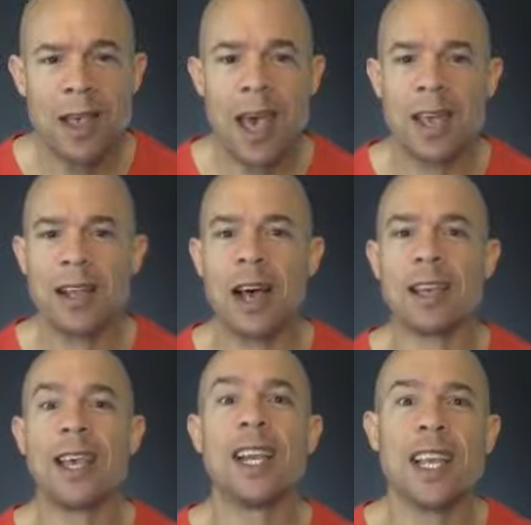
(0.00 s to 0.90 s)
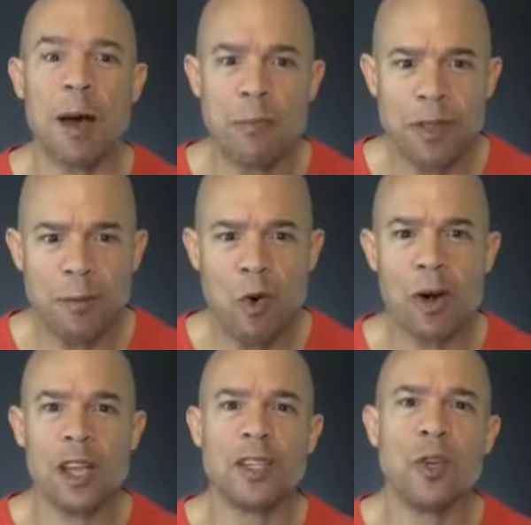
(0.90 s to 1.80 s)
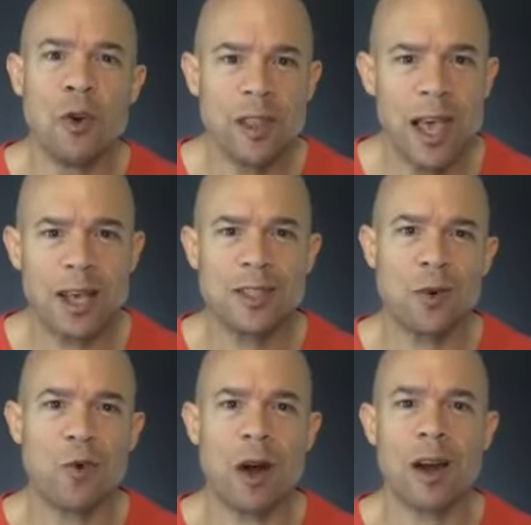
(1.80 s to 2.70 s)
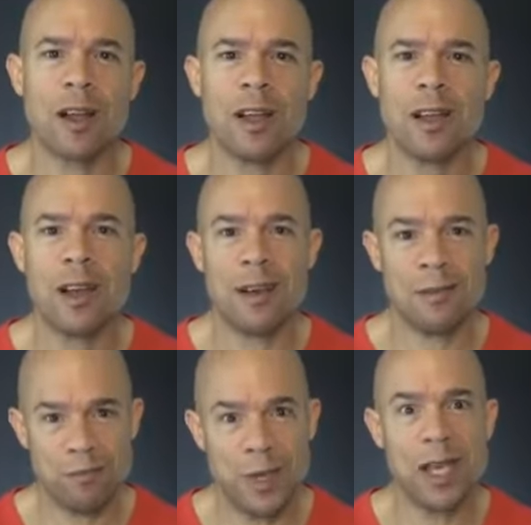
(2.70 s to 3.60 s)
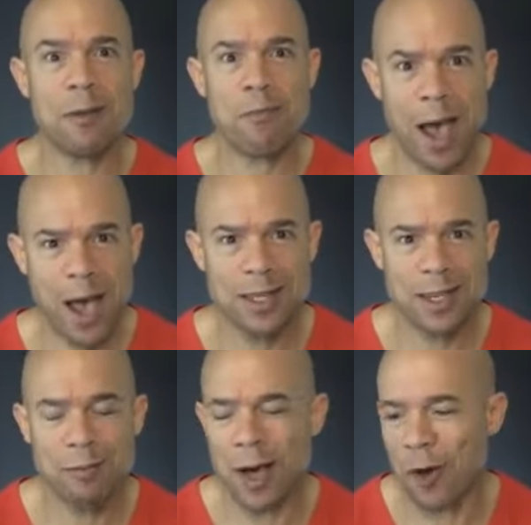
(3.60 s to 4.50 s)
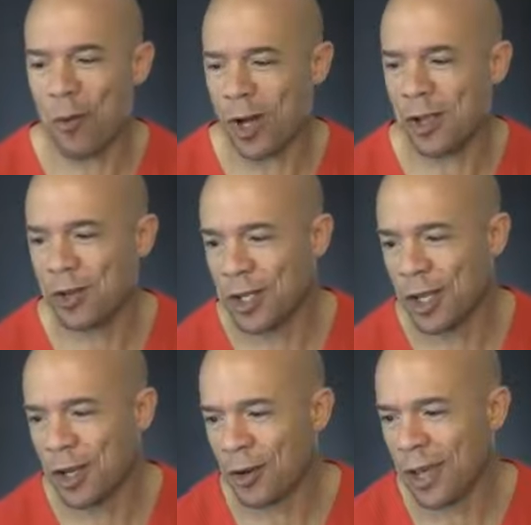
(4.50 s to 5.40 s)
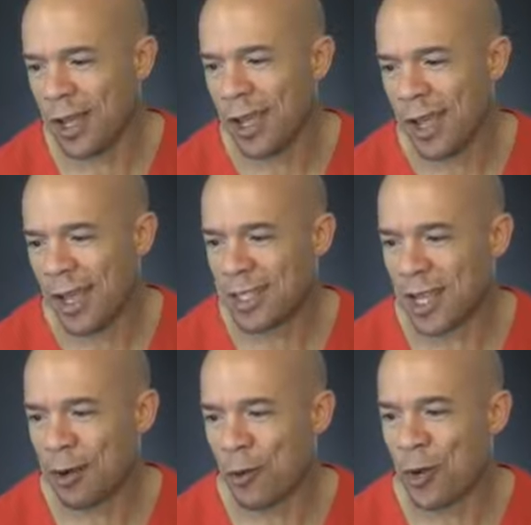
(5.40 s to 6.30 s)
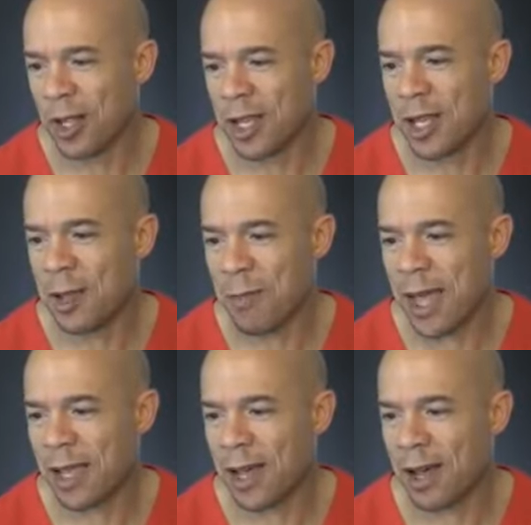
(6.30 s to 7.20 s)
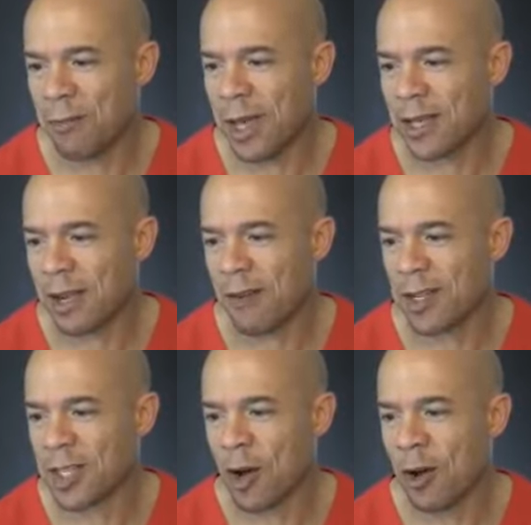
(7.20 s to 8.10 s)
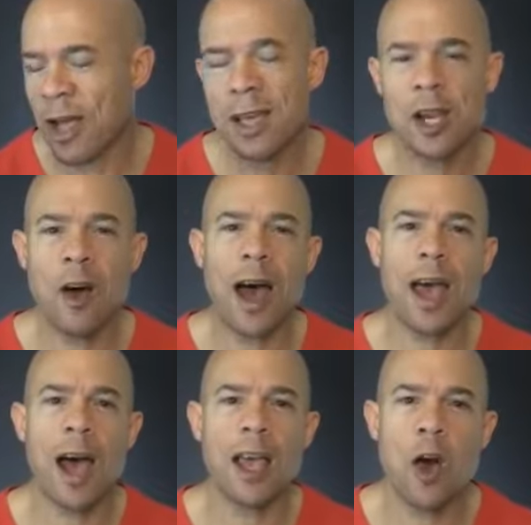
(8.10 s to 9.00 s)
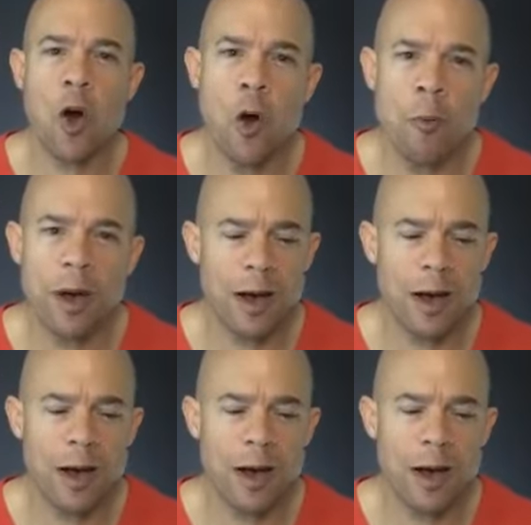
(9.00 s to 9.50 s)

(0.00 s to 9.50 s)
and getting up in the morning and doing the extra work, being passionate about what you do is going to really make a big difference. So, you know, I hope